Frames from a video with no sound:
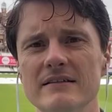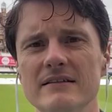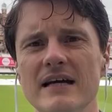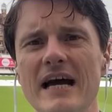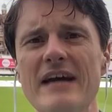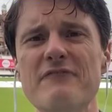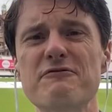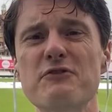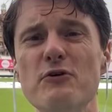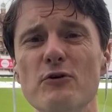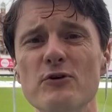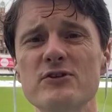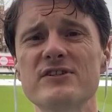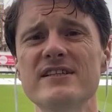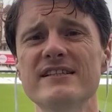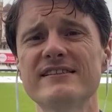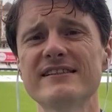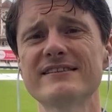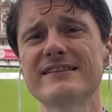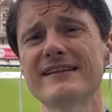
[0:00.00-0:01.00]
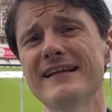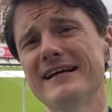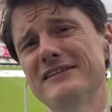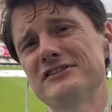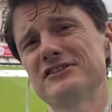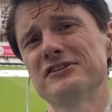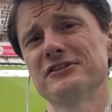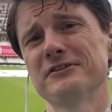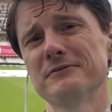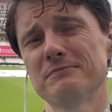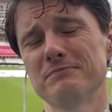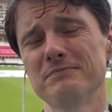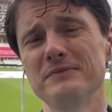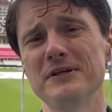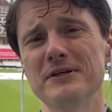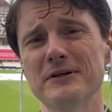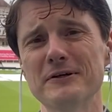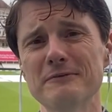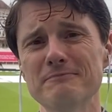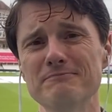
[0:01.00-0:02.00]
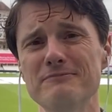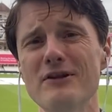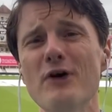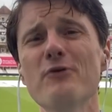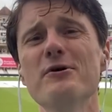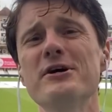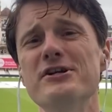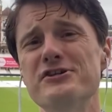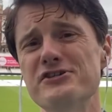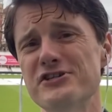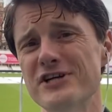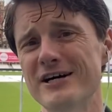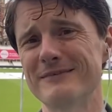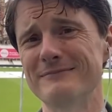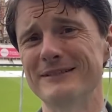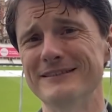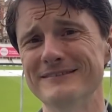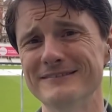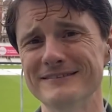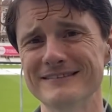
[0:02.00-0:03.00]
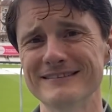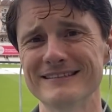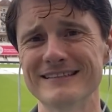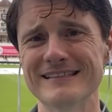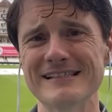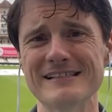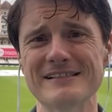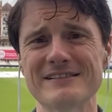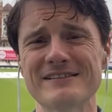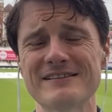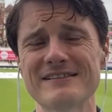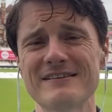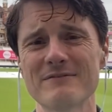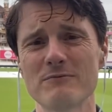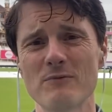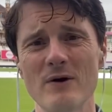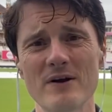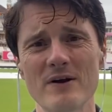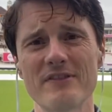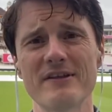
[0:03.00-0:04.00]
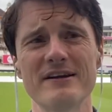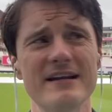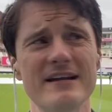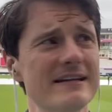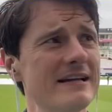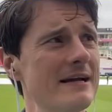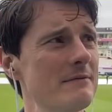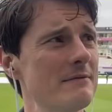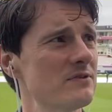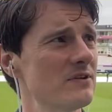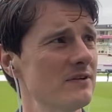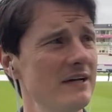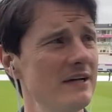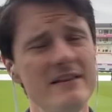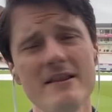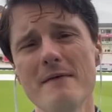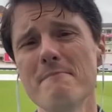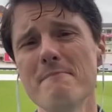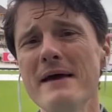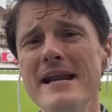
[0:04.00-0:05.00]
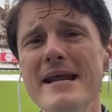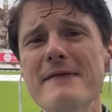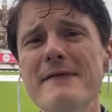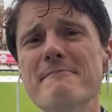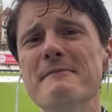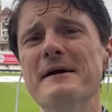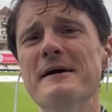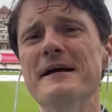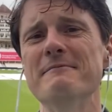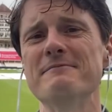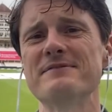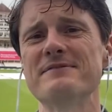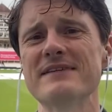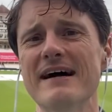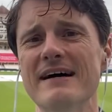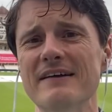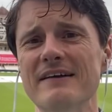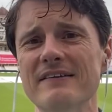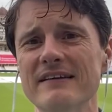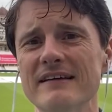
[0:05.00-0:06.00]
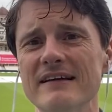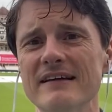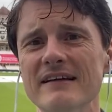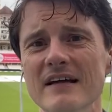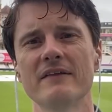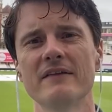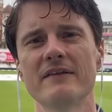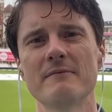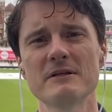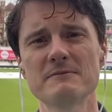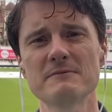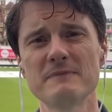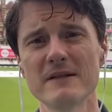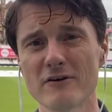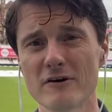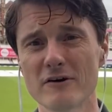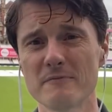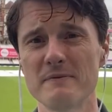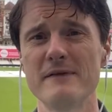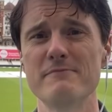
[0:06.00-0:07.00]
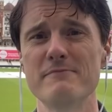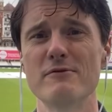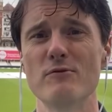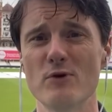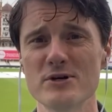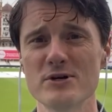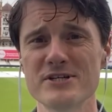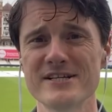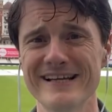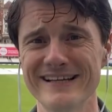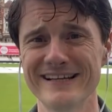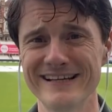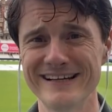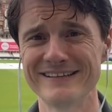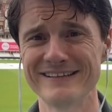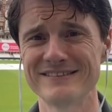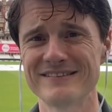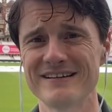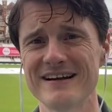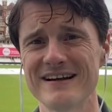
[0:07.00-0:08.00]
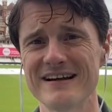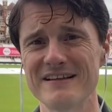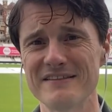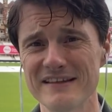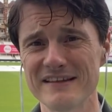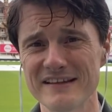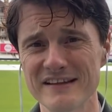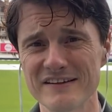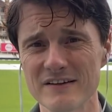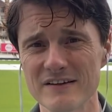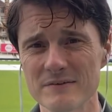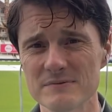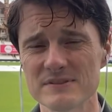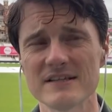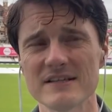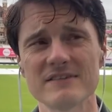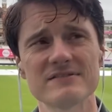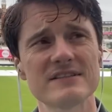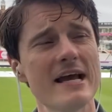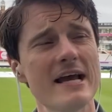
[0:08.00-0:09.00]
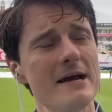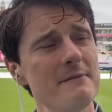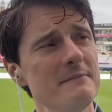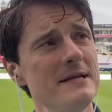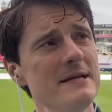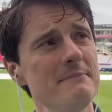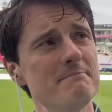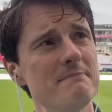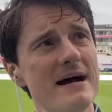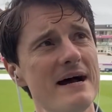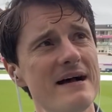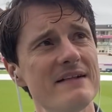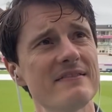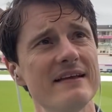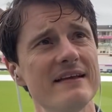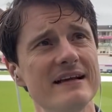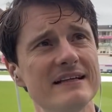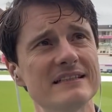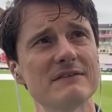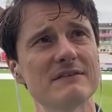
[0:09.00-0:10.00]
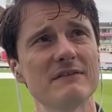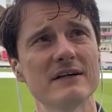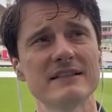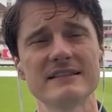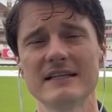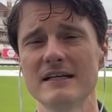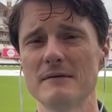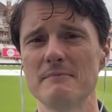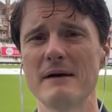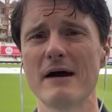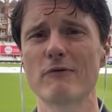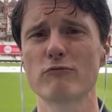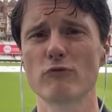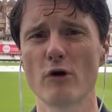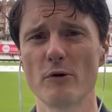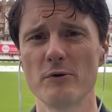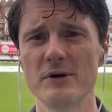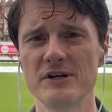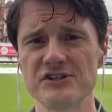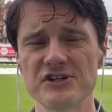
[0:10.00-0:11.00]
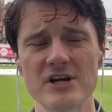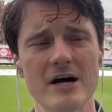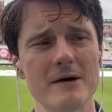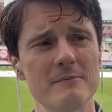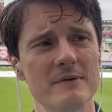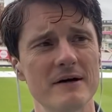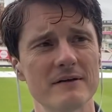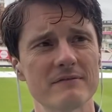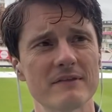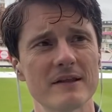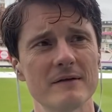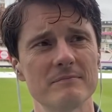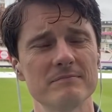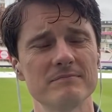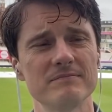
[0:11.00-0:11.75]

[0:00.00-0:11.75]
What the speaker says: And of course, this has led to, you know, No-Hit Sharma as one of the nicknames. And there are many memes out there. There must be a lot of people watching that innings today and thinking to themselves, how many bad things have I said about Rohit Sharma that